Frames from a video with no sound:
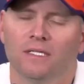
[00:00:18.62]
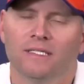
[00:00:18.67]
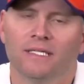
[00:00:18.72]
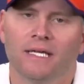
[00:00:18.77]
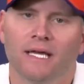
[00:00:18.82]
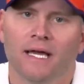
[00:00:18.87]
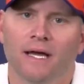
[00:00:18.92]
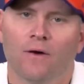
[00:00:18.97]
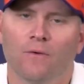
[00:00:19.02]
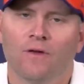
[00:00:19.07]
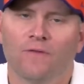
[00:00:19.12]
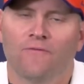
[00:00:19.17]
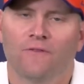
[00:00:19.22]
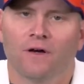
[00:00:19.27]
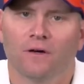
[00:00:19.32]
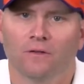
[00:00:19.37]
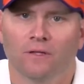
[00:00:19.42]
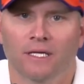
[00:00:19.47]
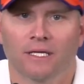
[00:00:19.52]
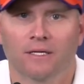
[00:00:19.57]
Yeah, we
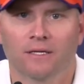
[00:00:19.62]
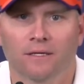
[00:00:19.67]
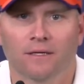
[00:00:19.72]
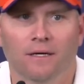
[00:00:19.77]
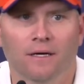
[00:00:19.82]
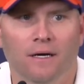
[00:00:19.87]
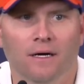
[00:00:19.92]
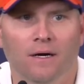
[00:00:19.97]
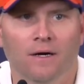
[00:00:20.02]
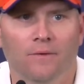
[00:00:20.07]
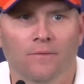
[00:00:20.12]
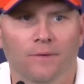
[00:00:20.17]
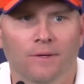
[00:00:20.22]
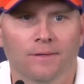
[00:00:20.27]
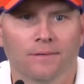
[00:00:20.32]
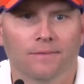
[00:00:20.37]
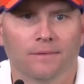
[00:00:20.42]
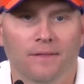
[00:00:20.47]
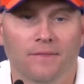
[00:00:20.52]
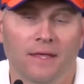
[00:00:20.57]
felt like
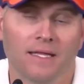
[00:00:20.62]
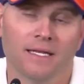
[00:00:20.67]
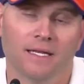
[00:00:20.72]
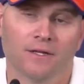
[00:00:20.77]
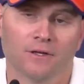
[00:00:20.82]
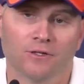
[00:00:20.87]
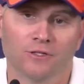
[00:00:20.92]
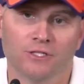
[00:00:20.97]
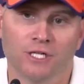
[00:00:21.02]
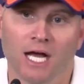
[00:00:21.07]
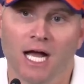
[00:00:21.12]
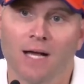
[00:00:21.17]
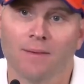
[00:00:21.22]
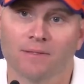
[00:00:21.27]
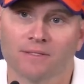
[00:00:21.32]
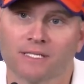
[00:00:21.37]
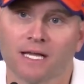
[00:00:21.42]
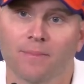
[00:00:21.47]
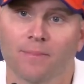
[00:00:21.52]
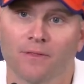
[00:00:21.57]
they did a good job
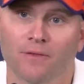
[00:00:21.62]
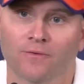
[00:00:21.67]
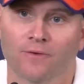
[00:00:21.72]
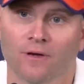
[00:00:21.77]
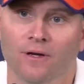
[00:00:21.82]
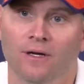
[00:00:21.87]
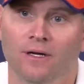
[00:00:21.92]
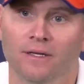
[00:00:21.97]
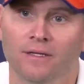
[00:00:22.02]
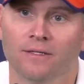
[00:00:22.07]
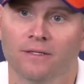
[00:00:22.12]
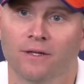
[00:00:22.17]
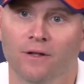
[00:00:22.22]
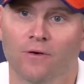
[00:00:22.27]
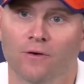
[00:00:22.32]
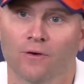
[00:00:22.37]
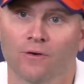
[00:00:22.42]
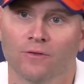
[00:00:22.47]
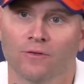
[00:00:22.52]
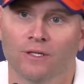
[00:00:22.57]
of stopping the run, you
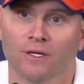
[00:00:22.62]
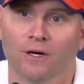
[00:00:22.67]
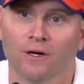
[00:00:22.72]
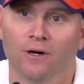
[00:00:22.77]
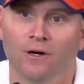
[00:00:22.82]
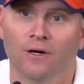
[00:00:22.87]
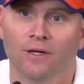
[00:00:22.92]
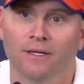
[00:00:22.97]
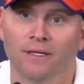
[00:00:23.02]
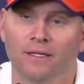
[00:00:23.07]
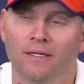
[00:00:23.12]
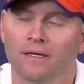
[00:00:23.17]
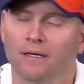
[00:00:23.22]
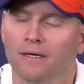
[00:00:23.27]
know, early on.